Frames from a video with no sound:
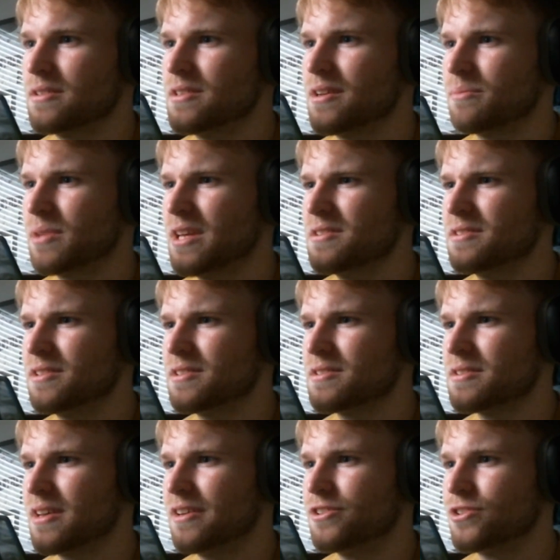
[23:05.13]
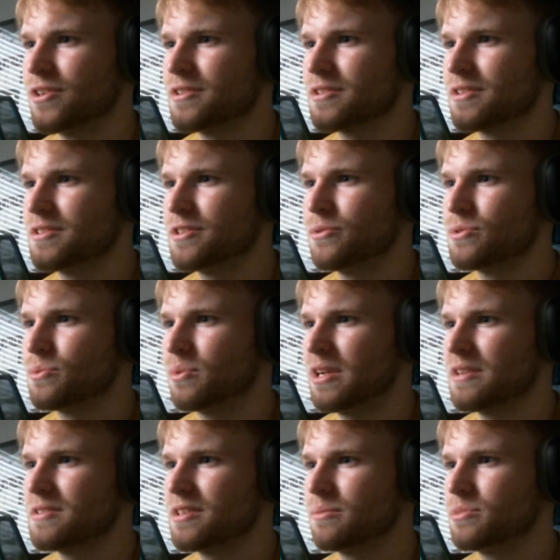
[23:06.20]
Is it, I'm guessing this is Idris, because he was the one
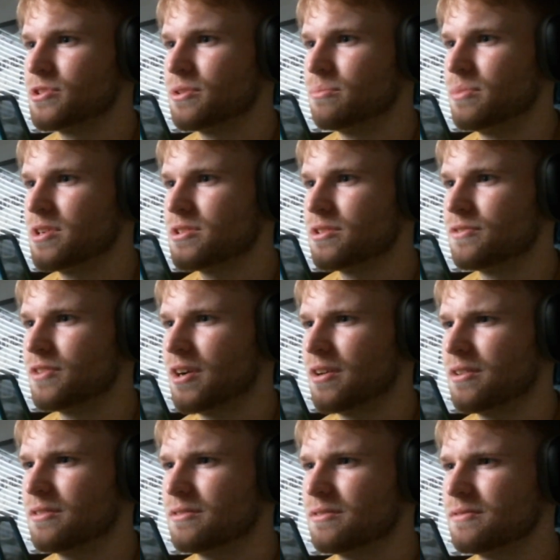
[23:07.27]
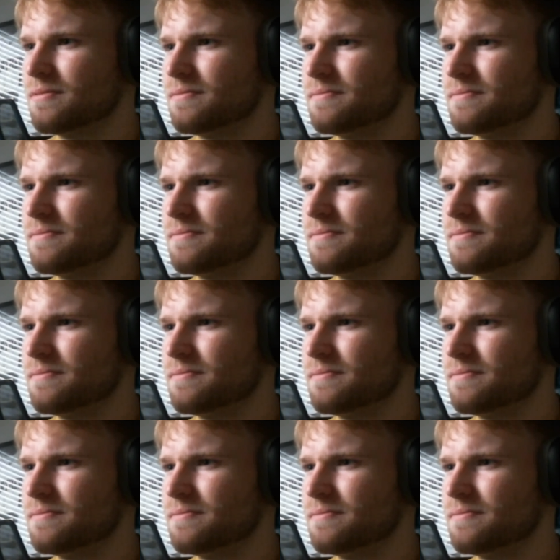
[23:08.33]
that sent him to the mission, right?